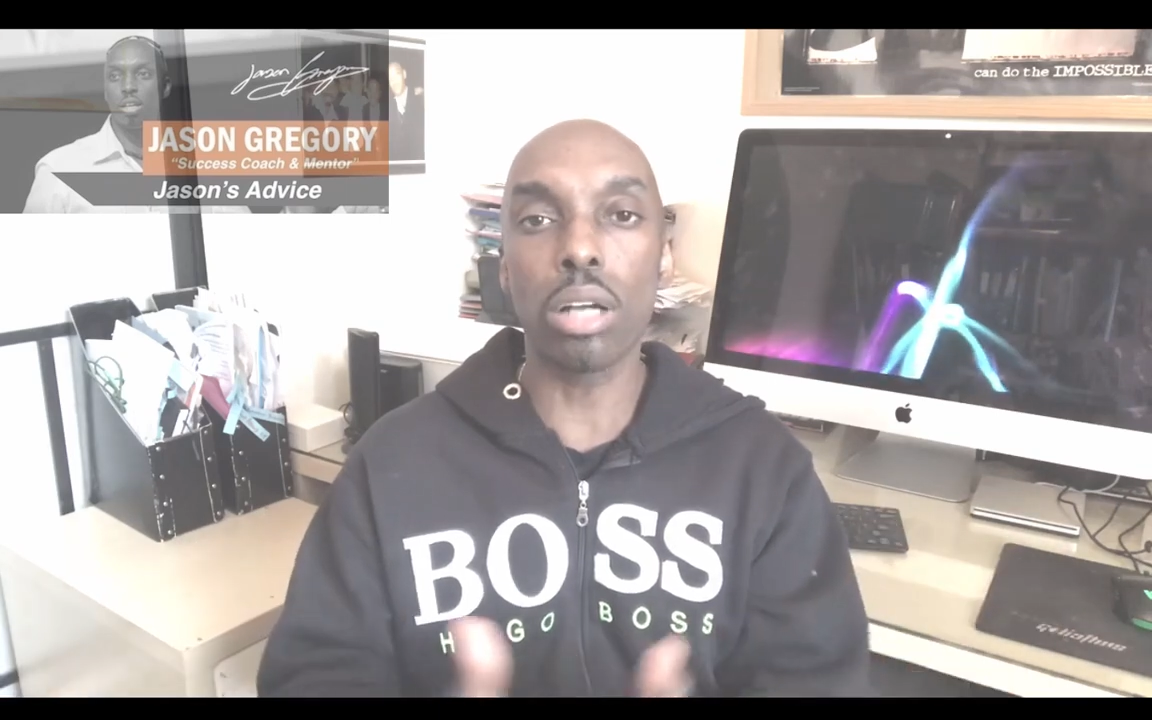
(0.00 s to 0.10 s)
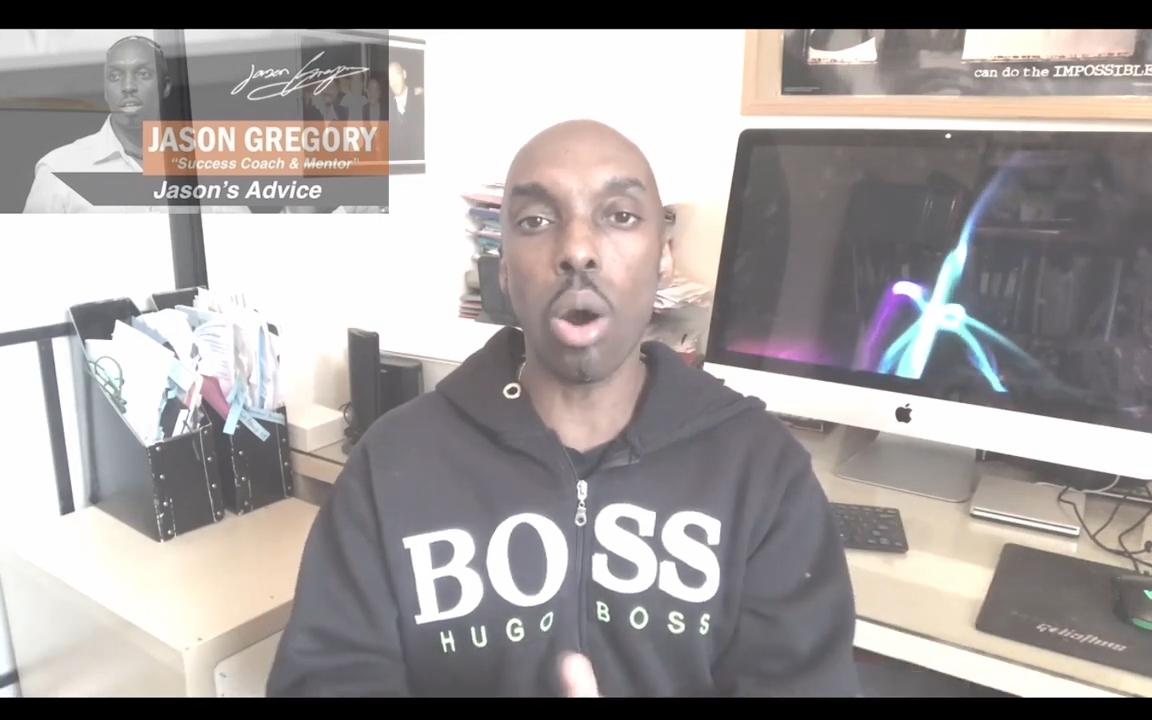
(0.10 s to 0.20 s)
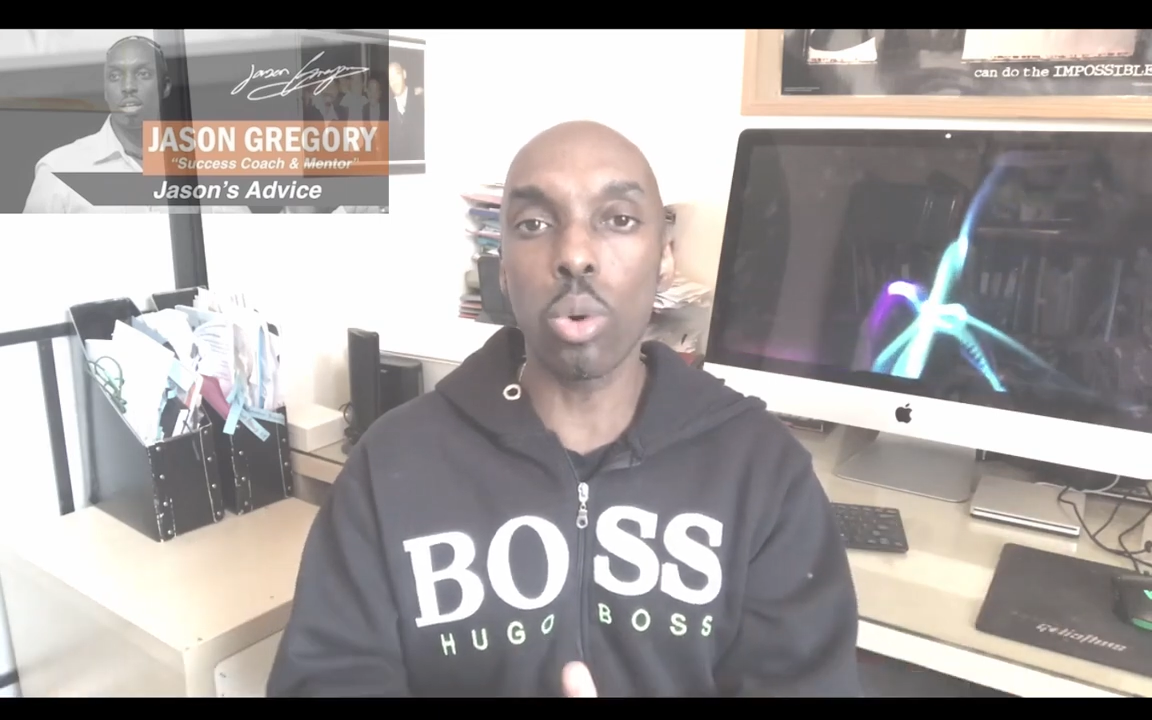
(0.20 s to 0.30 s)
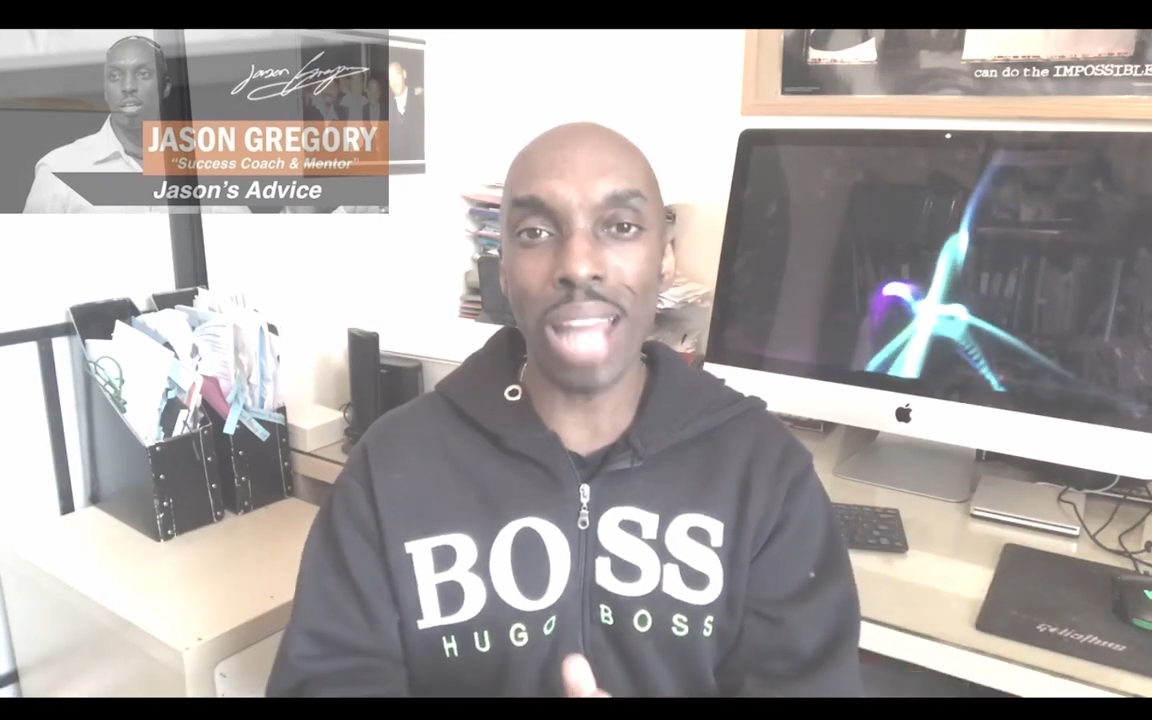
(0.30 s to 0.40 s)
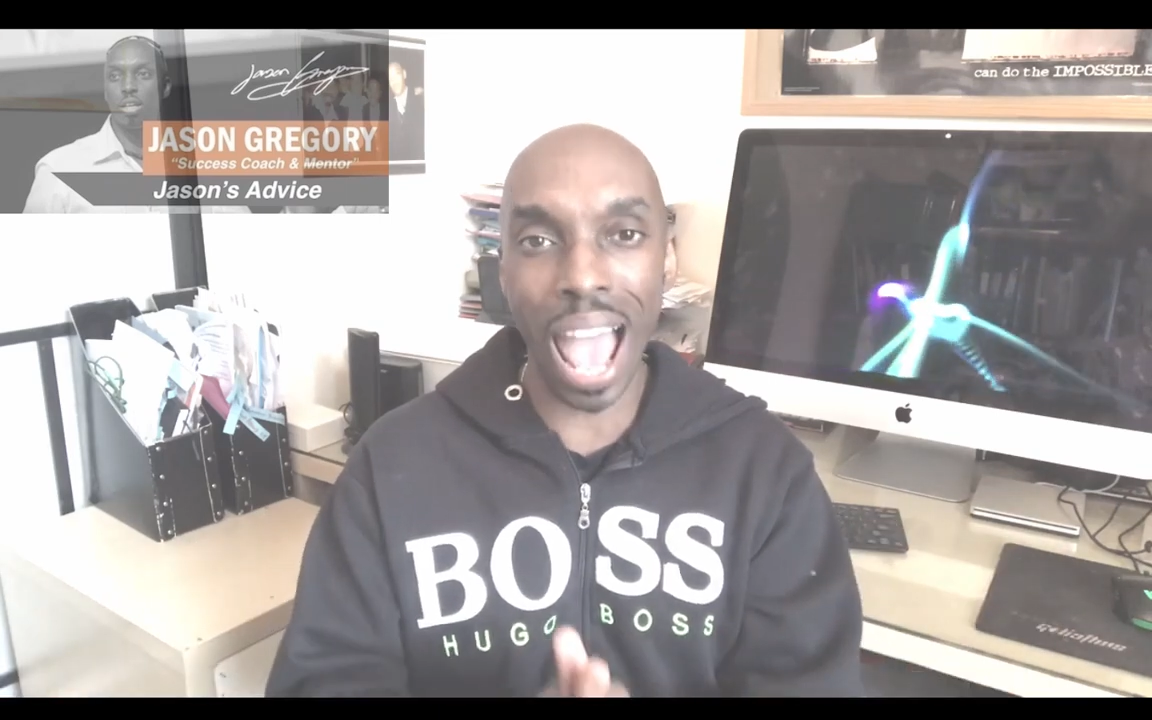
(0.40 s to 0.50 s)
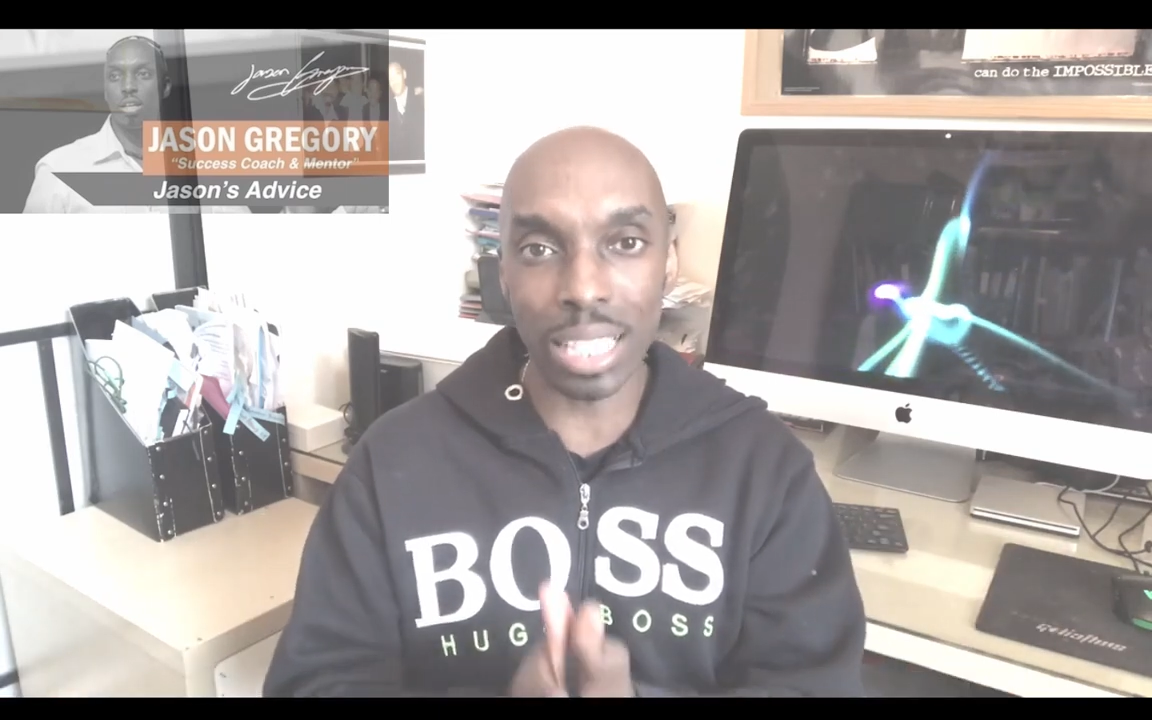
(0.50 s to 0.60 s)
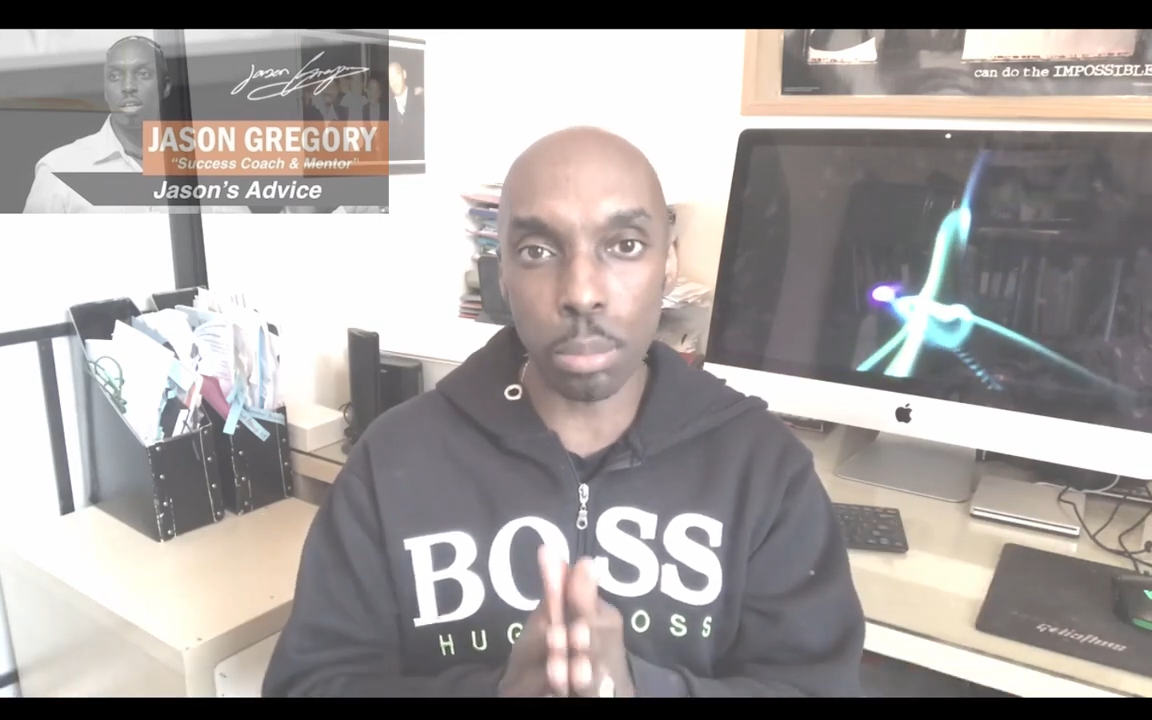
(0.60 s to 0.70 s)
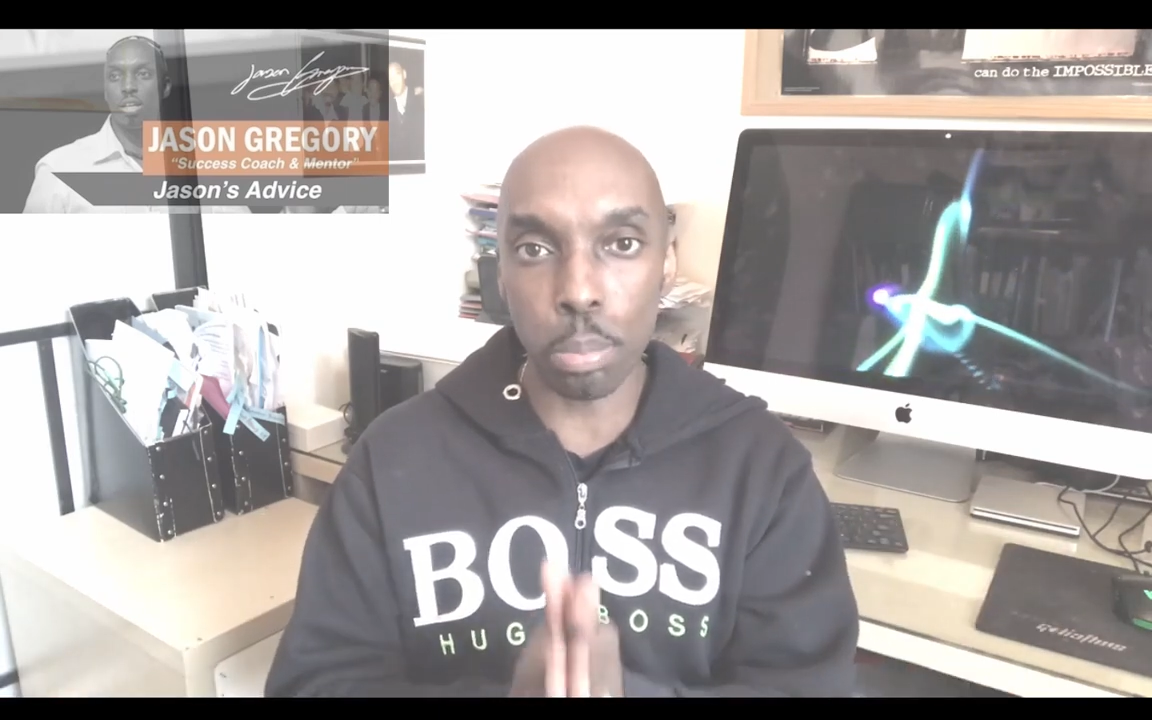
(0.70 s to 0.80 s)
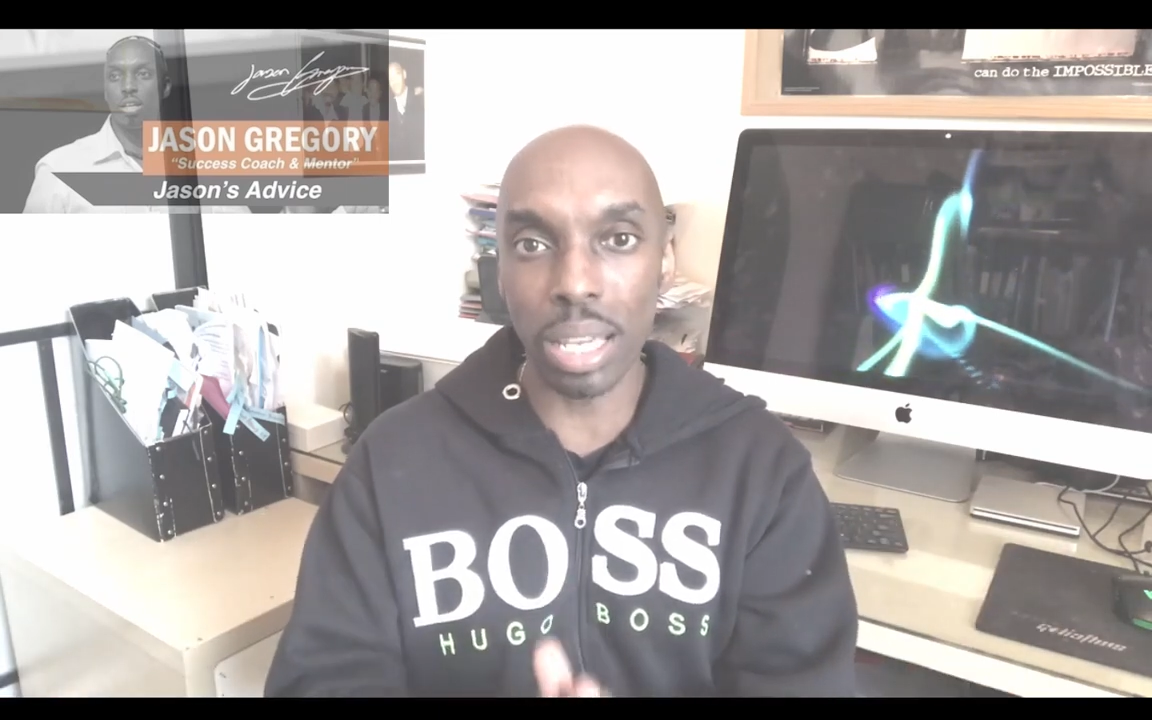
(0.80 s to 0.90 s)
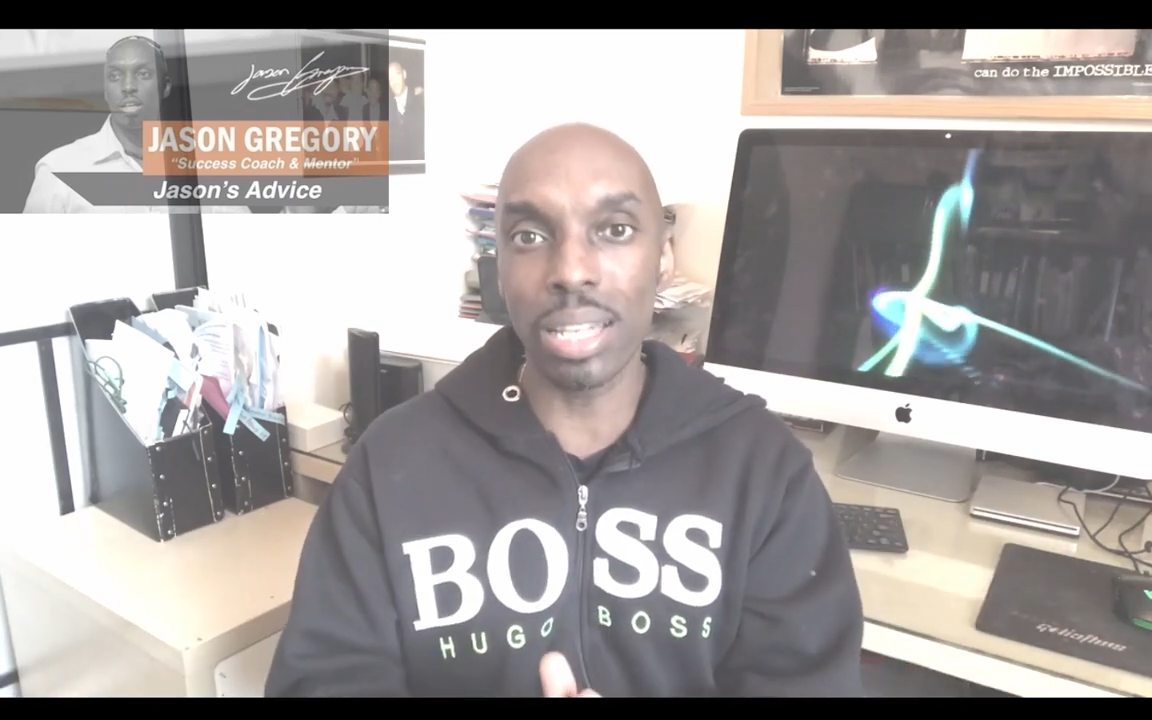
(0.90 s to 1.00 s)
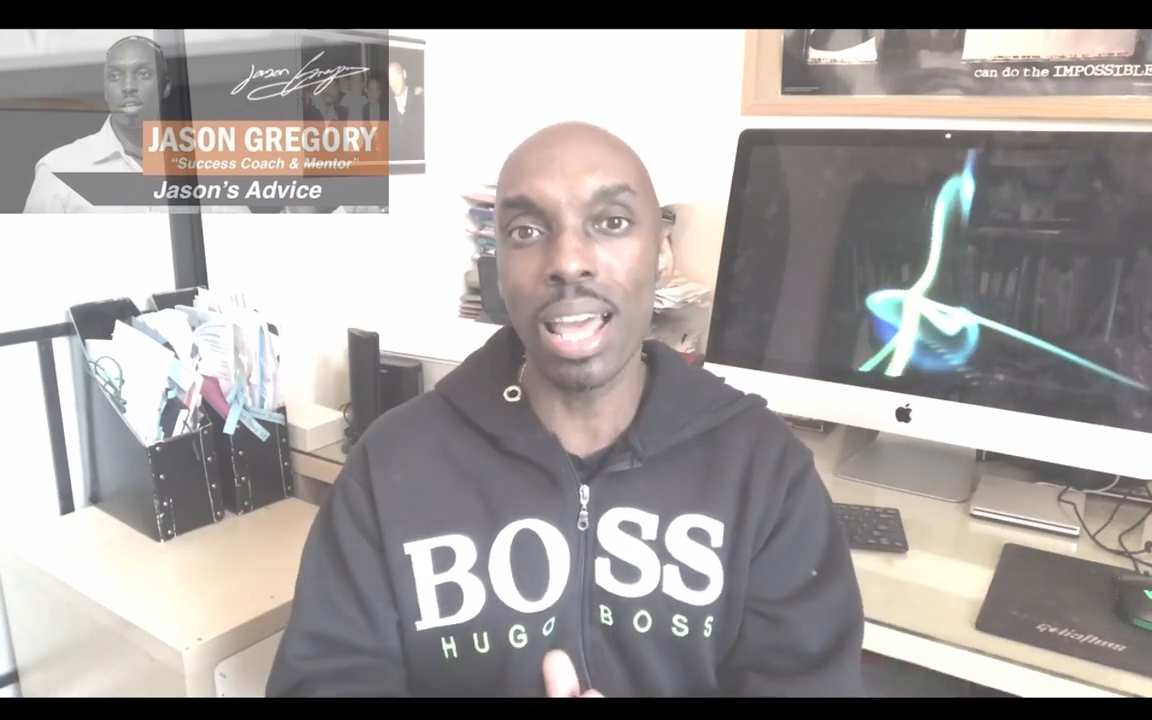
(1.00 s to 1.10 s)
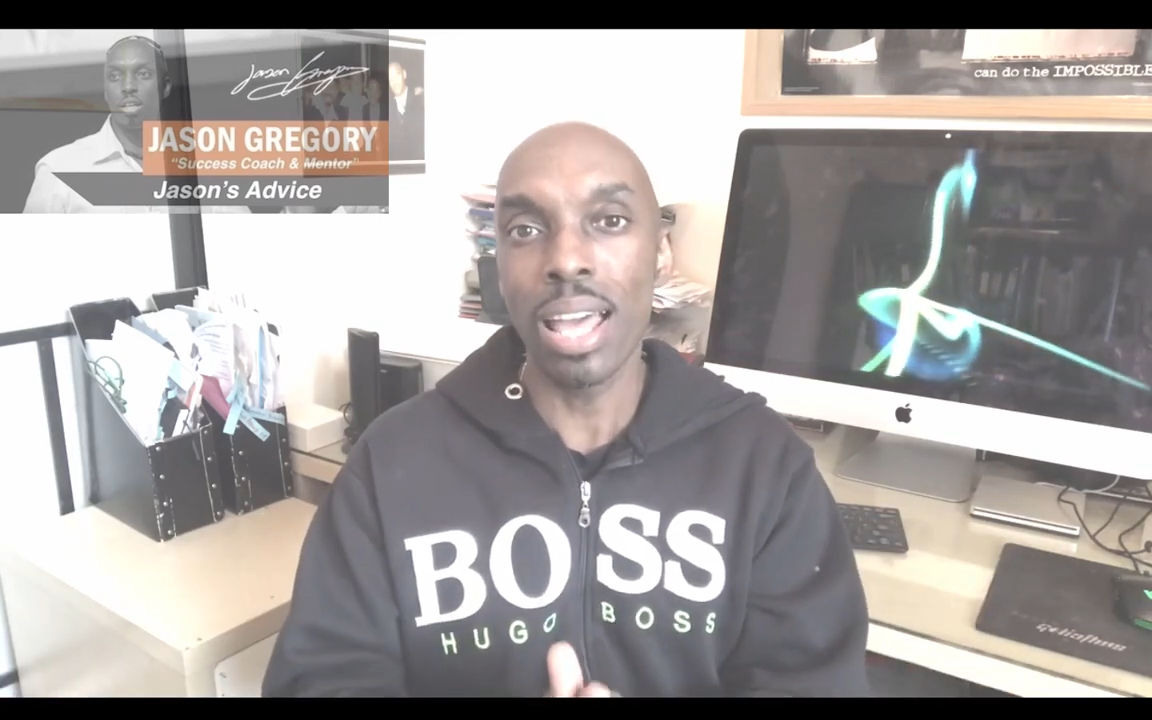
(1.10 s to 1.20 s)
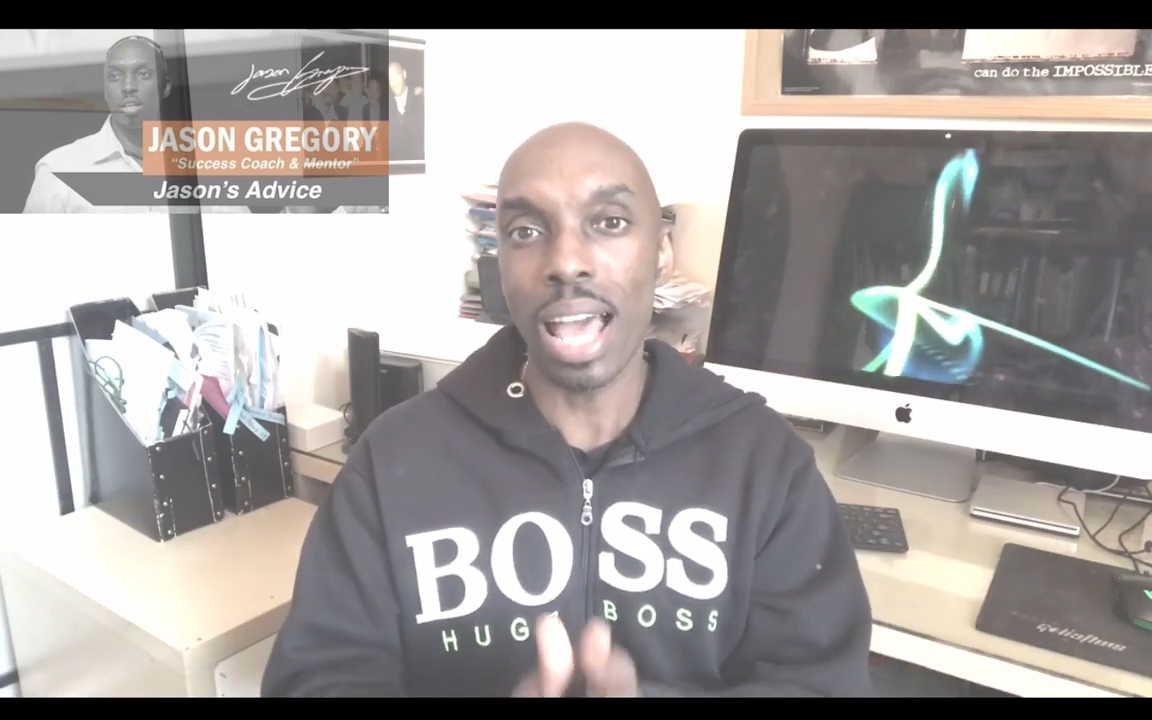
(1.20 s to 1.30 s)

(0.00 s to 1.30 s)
gold has been